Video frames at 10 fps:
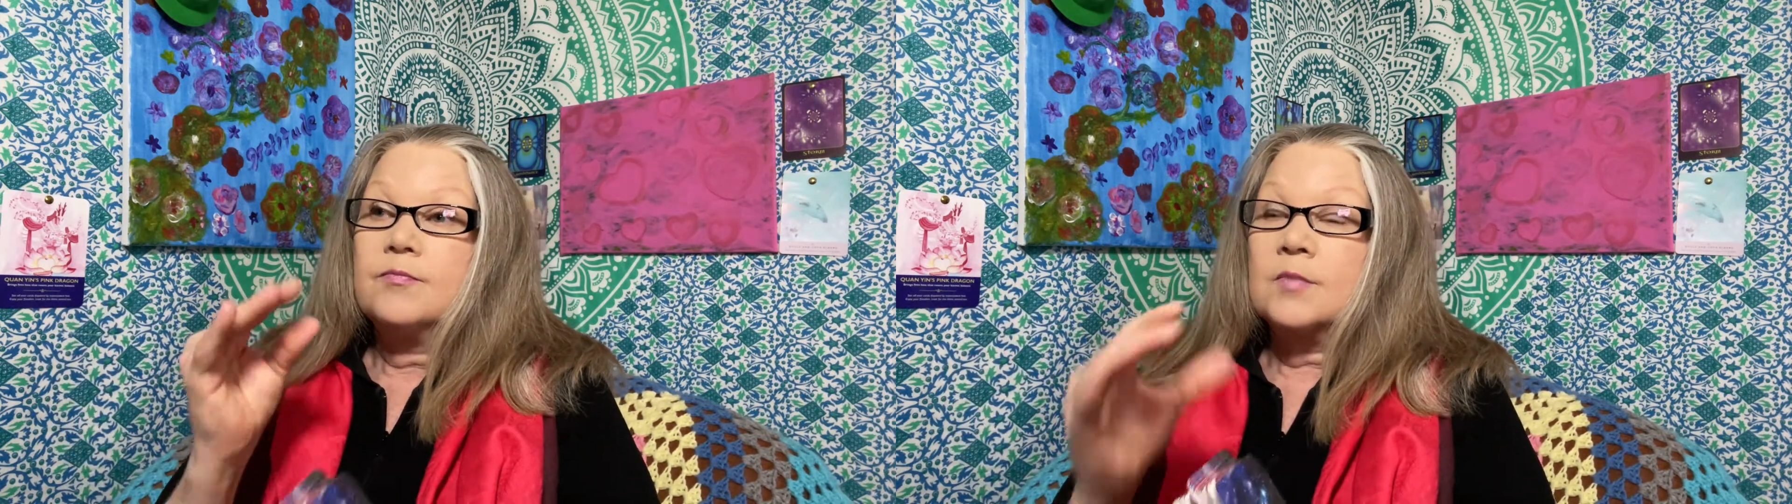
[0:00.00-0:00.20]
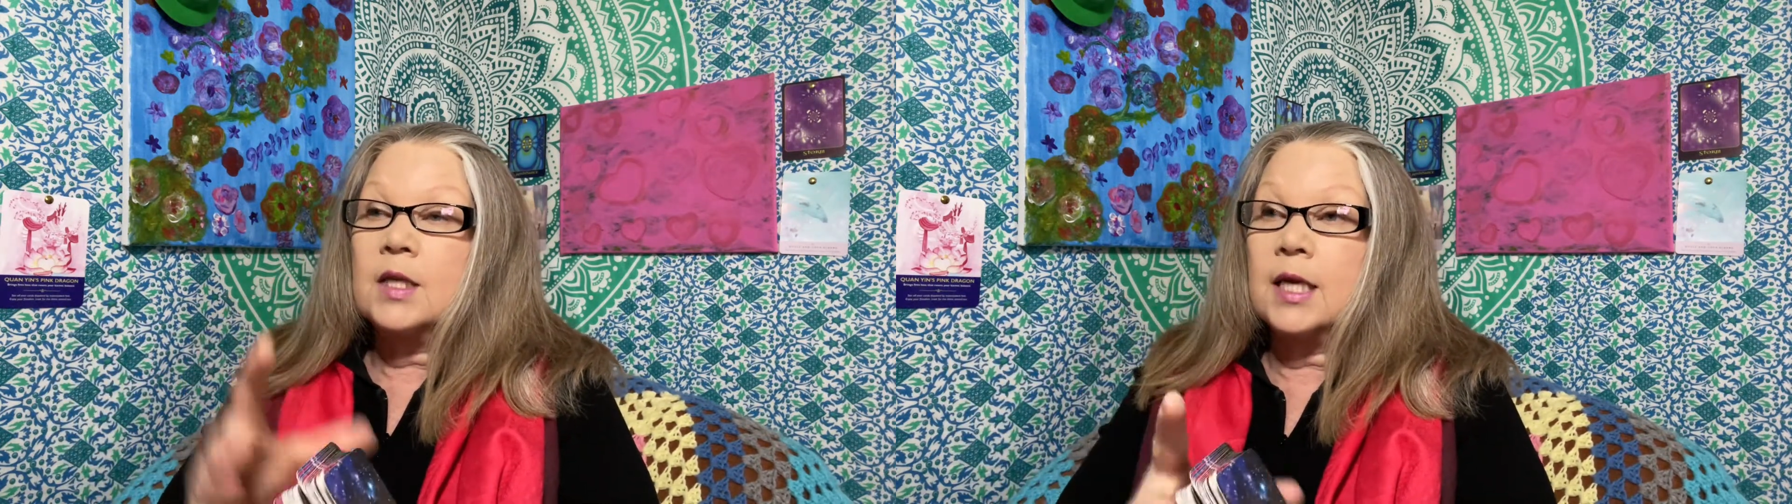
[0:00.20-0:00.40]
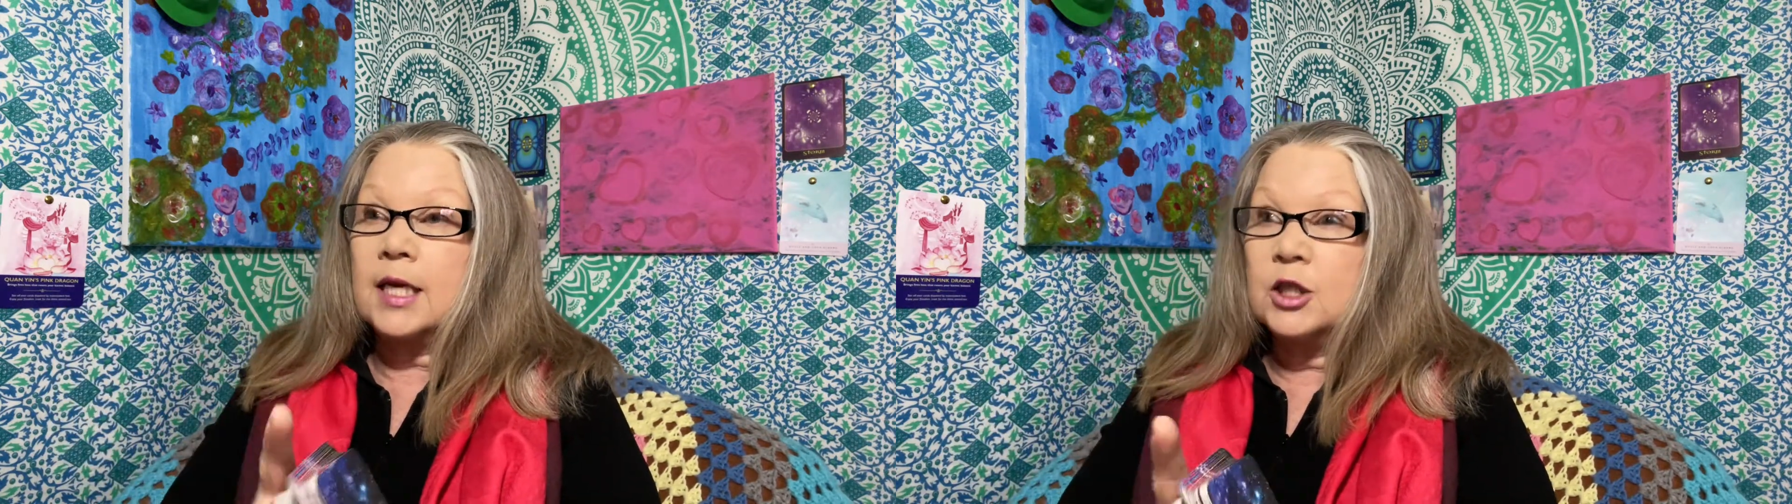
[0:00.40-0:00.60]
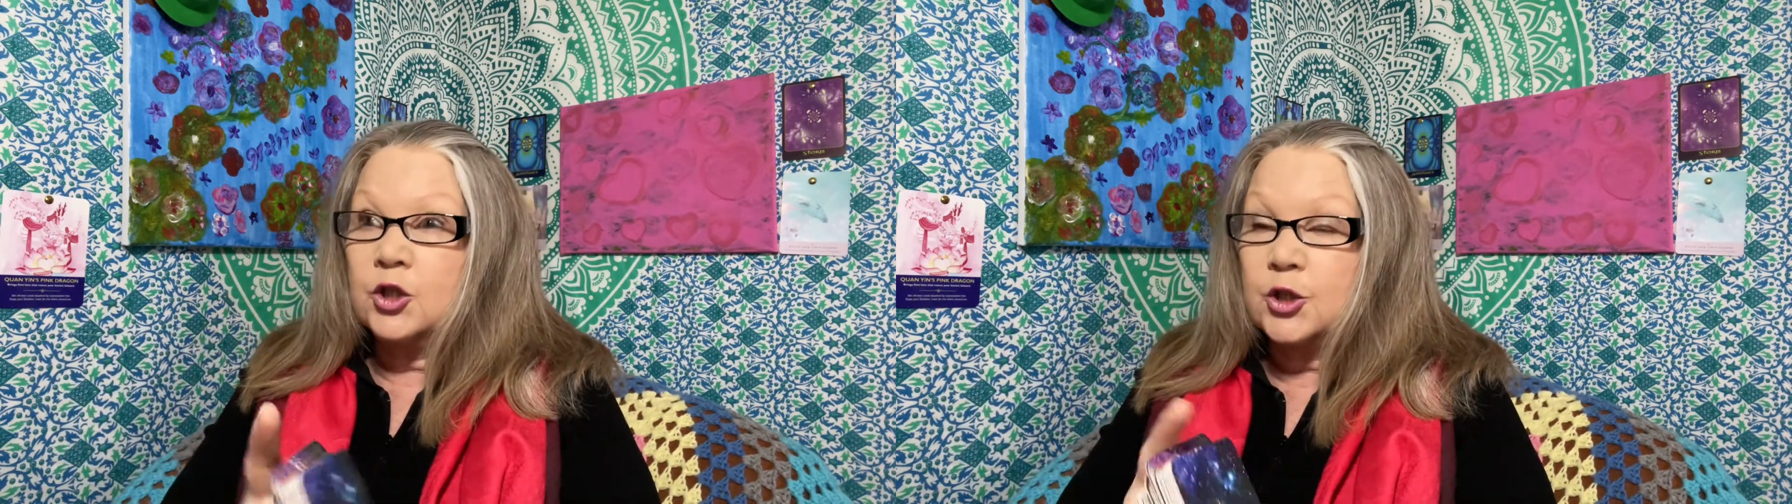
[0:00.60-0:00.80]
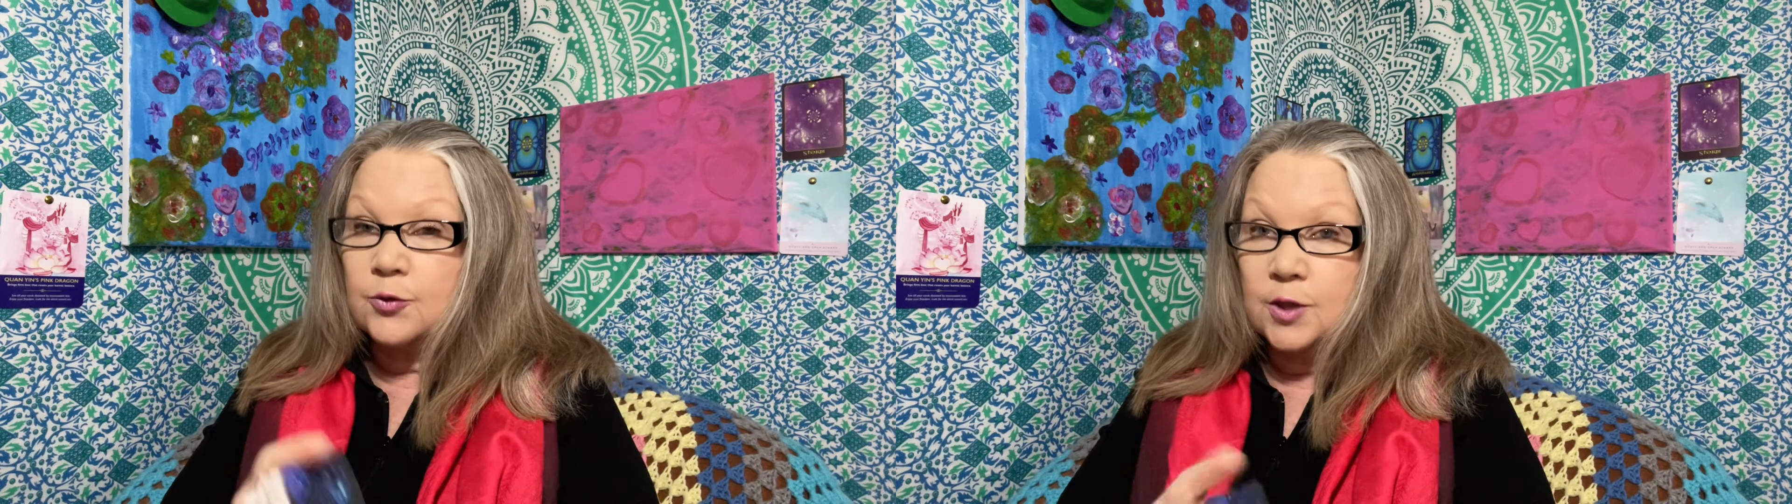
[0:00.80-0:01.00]
like,
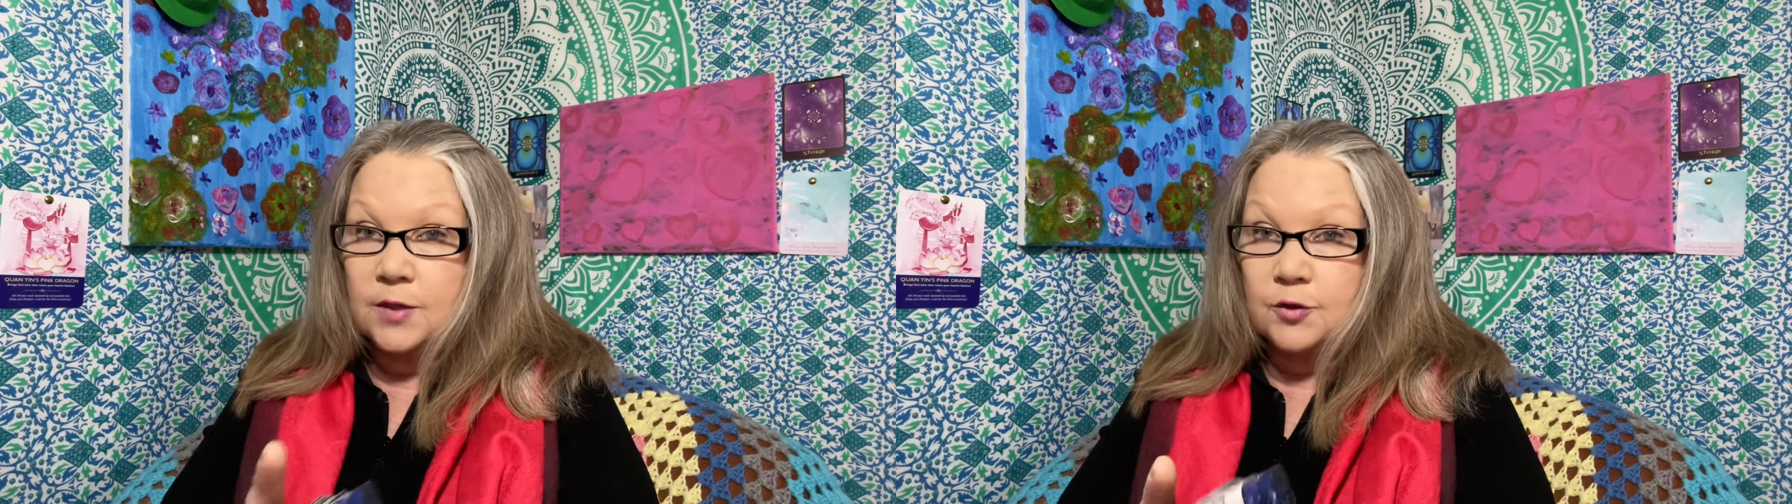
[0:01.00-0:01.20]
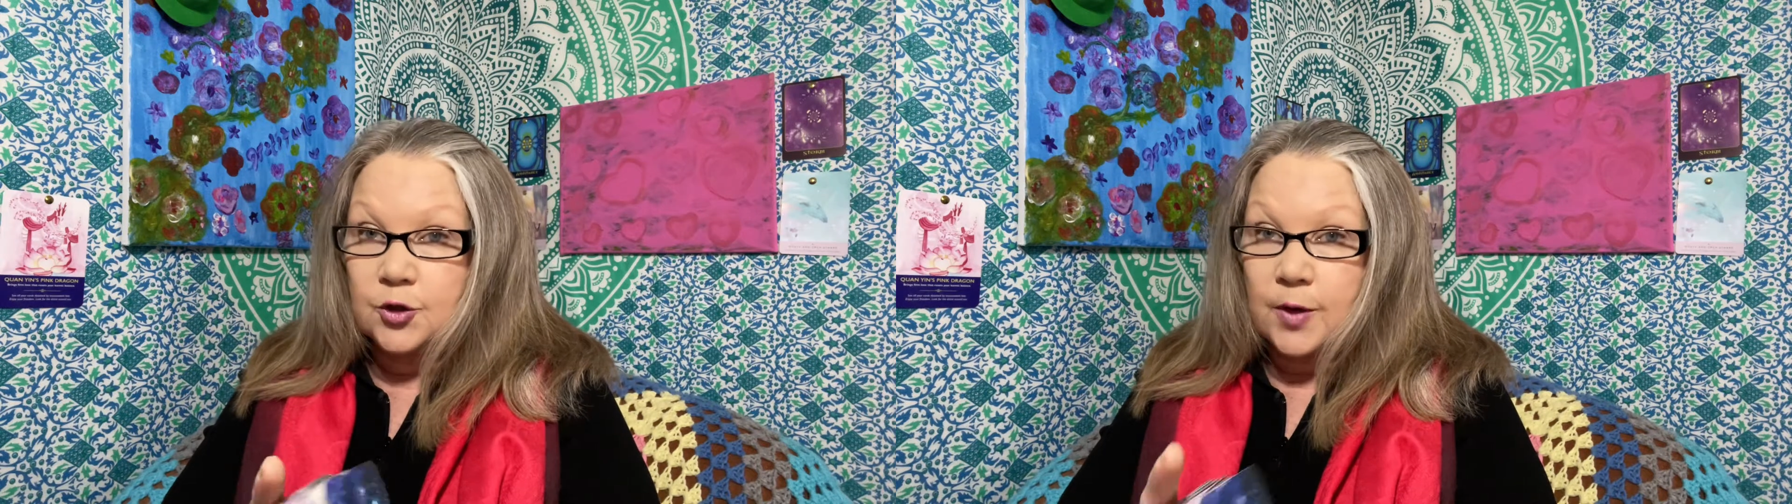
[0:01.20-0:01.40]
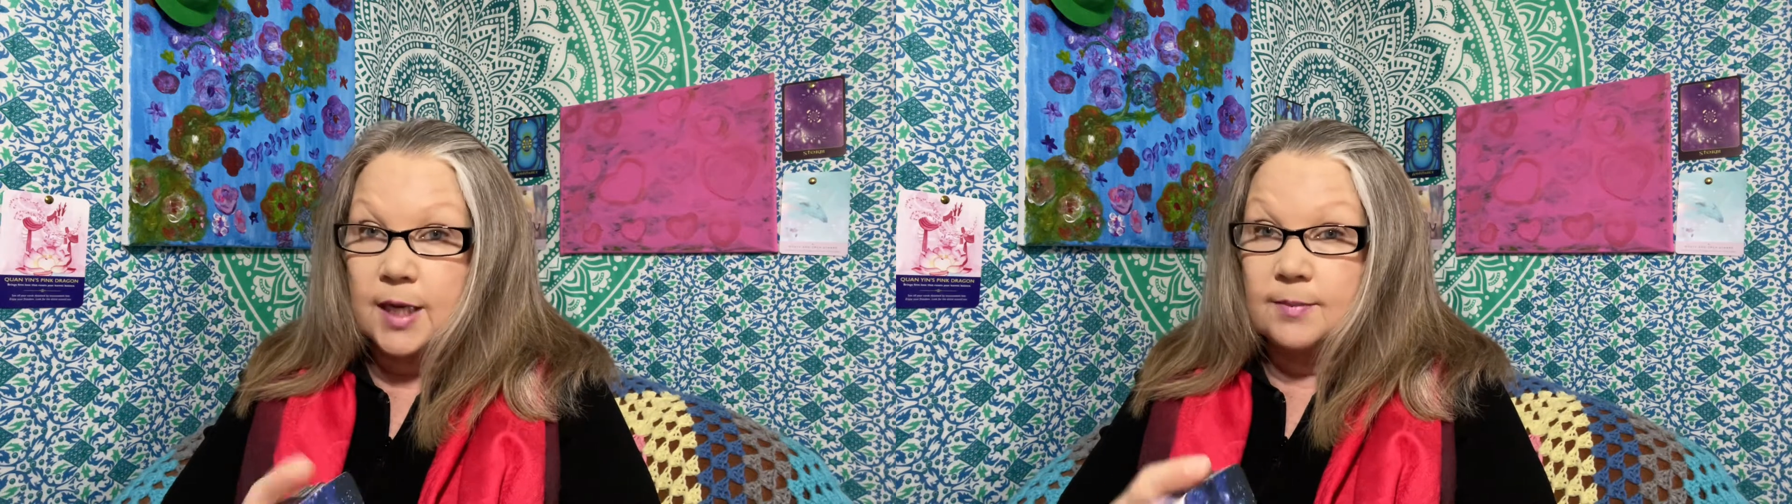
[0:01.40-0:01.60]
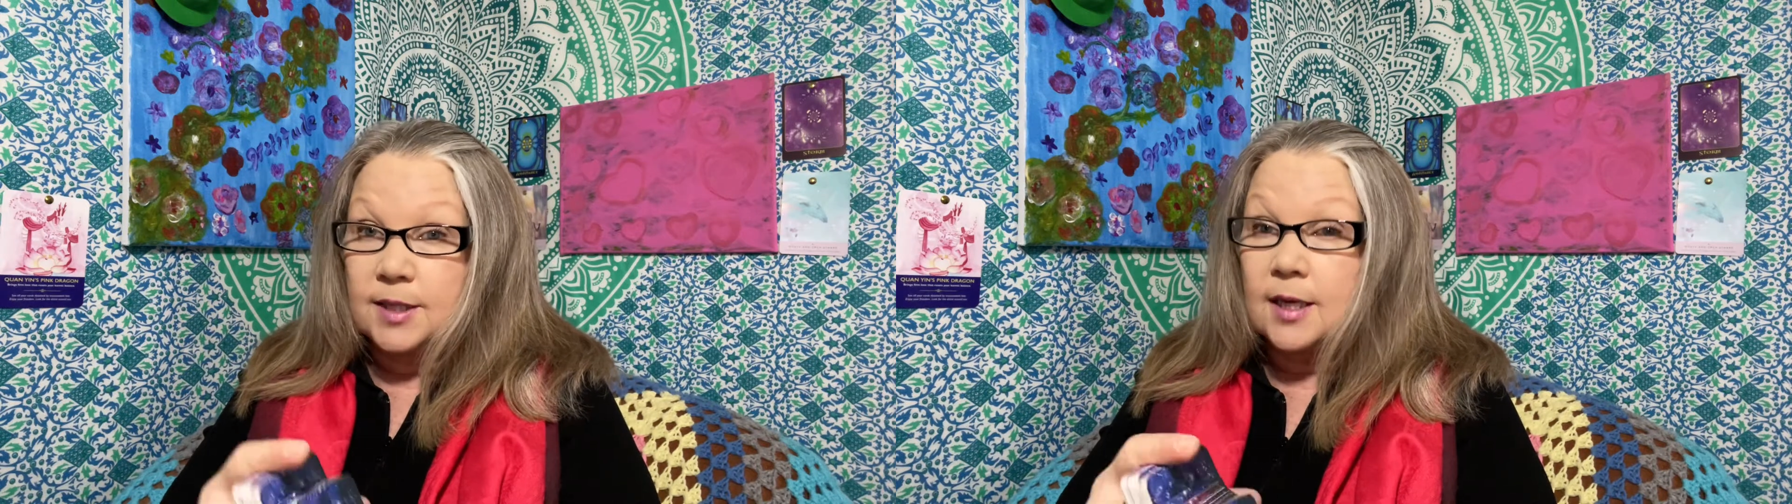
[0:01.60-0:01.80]
intuitive dreams,